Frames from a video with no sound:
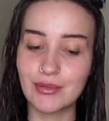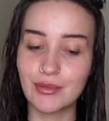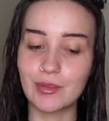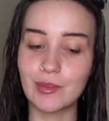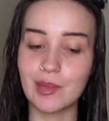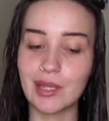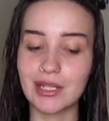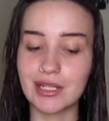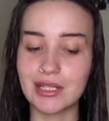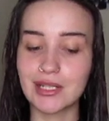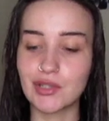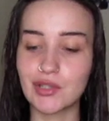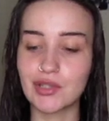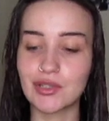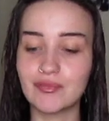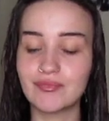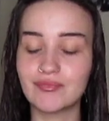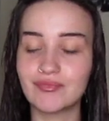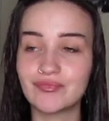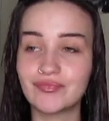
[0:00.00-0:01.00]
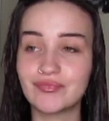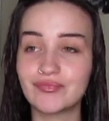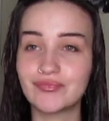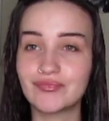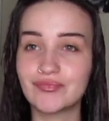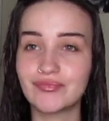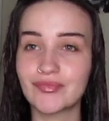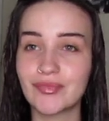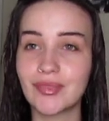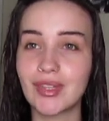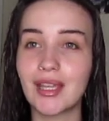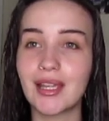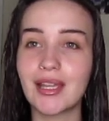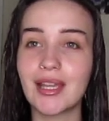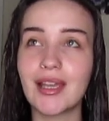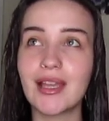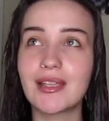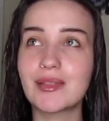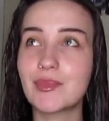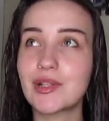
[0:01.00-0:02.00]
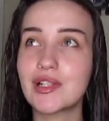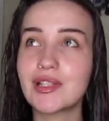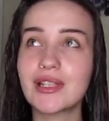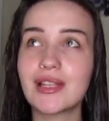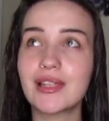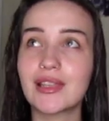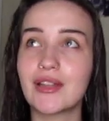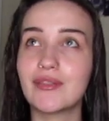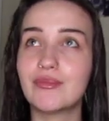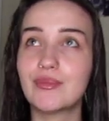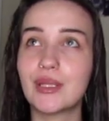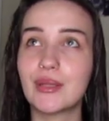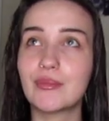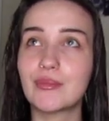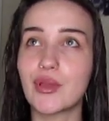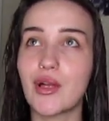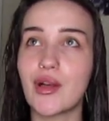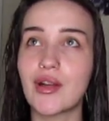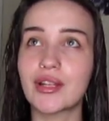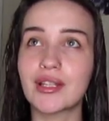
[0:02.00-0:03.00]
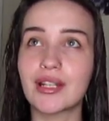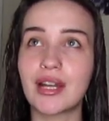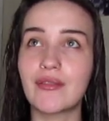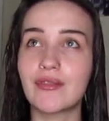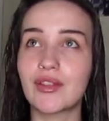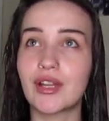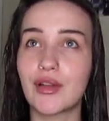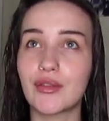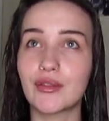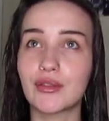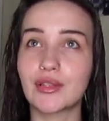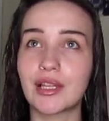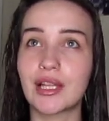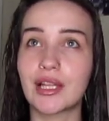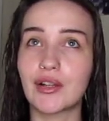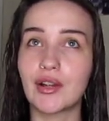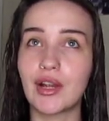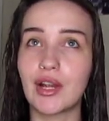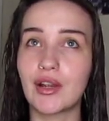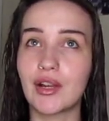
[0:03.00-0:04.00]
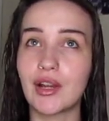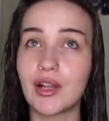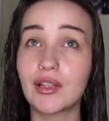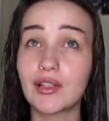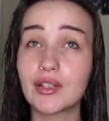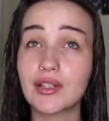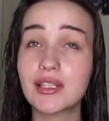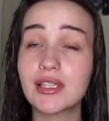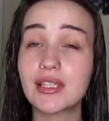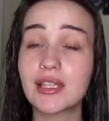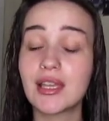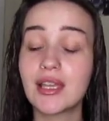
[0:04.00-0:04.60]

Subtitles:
with my decision. Like, as much as I love being blonde and having other lighter hair colors,